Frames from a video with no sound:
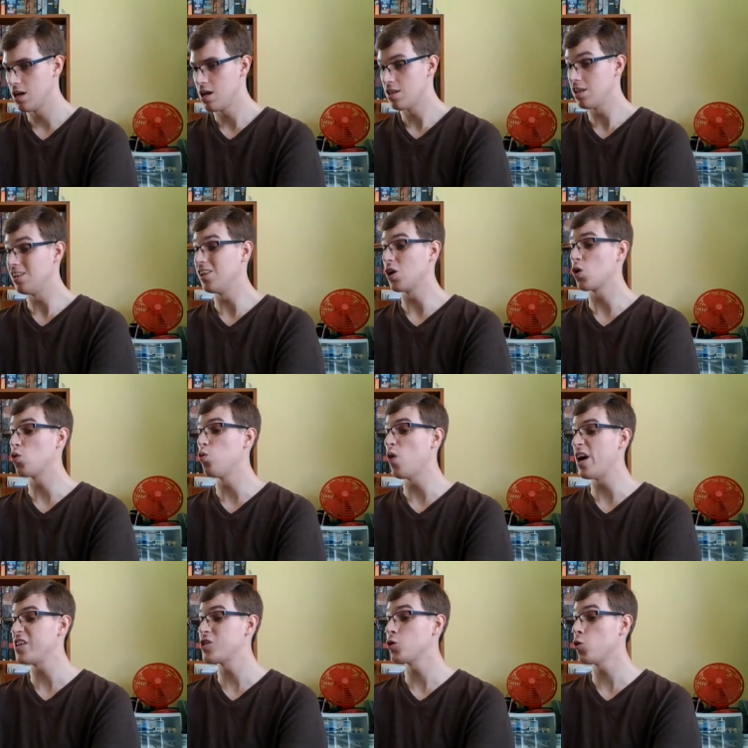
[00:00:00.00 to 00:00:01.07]
They looked
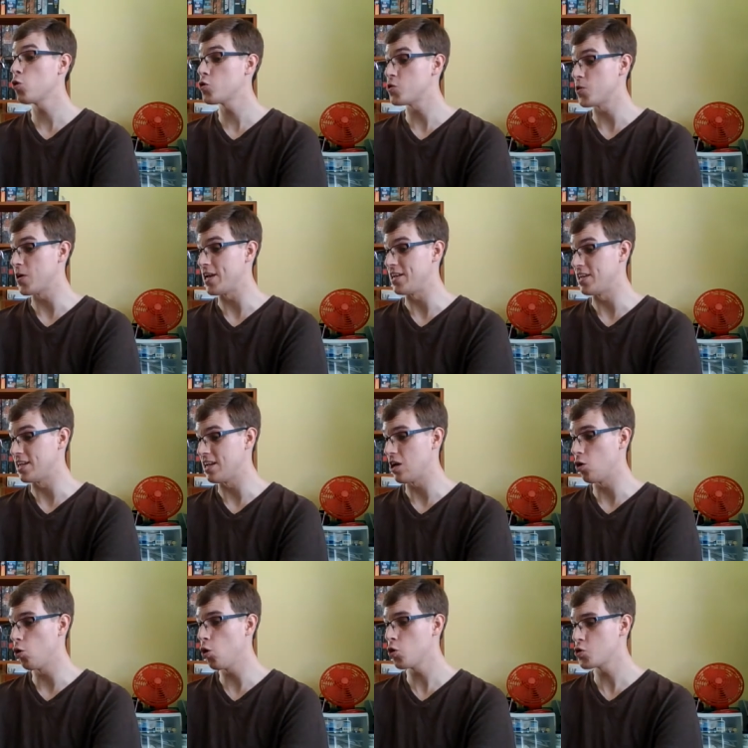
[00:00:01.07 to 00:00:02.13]
quite ordinary,
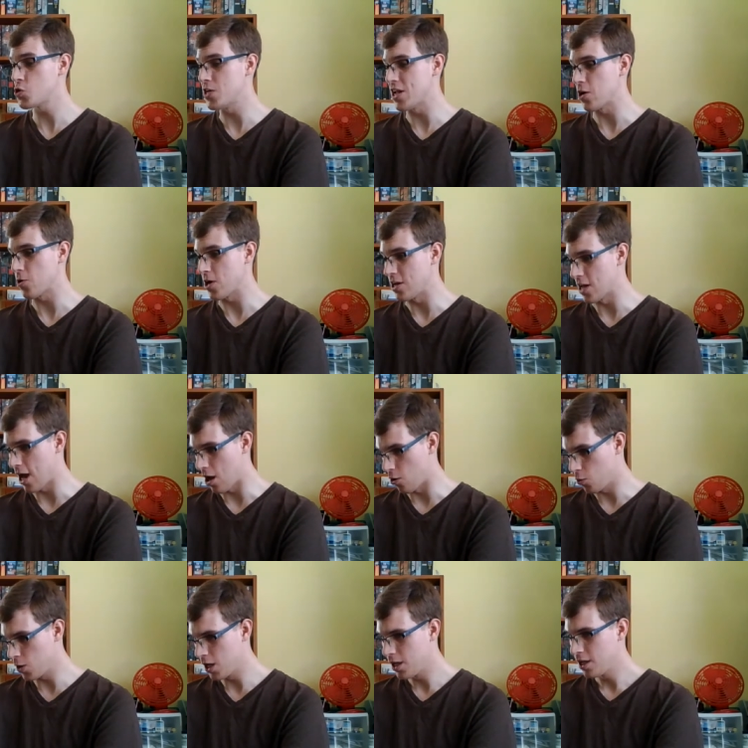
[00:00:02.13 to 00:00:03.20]
ordinary
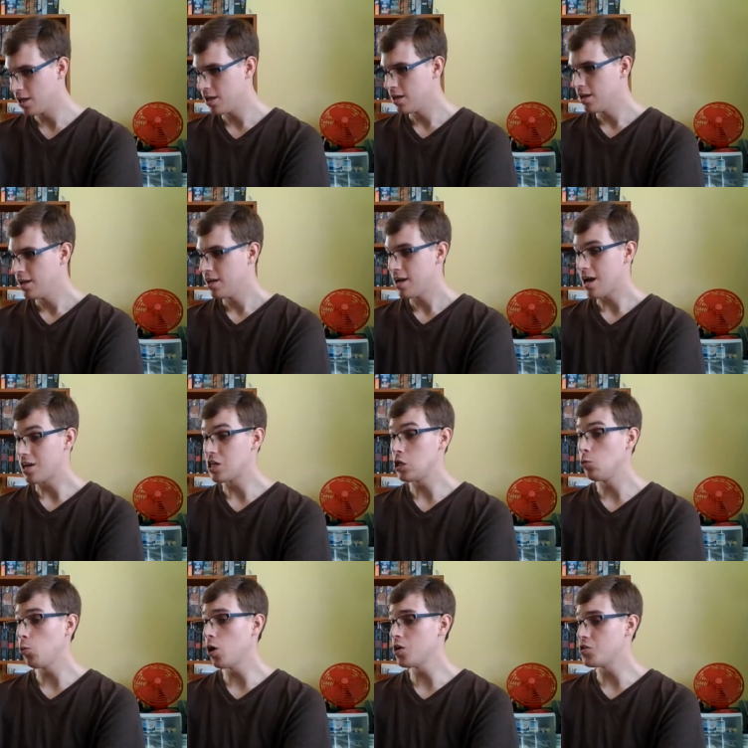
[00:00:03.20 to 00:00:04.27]
now, and he
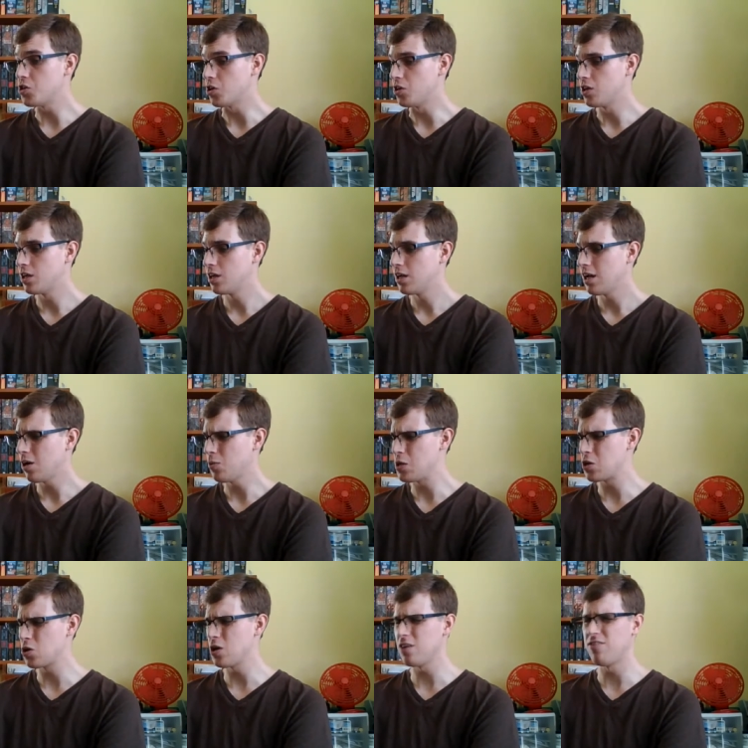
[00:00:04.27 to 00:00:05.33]
wondered how he
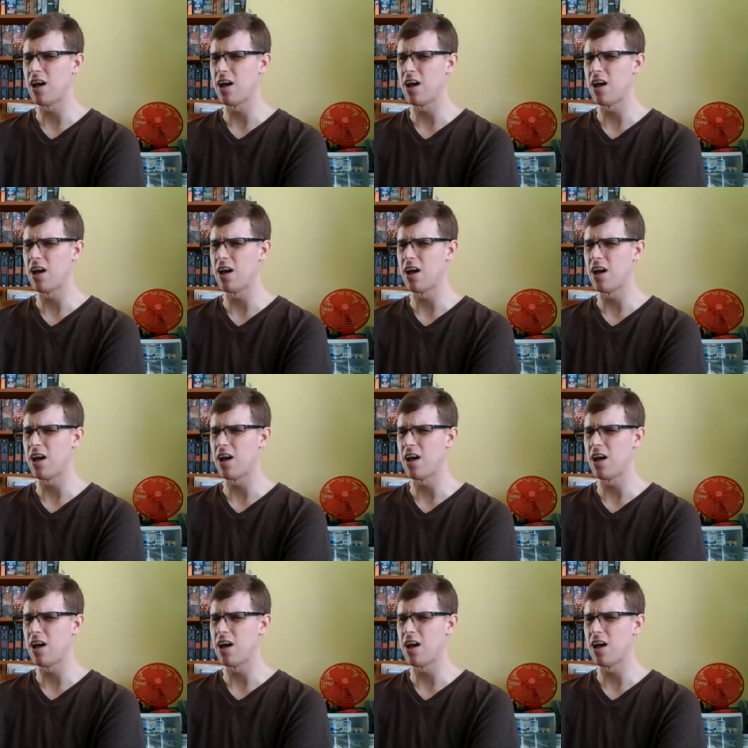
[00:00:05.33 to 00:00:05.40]
could have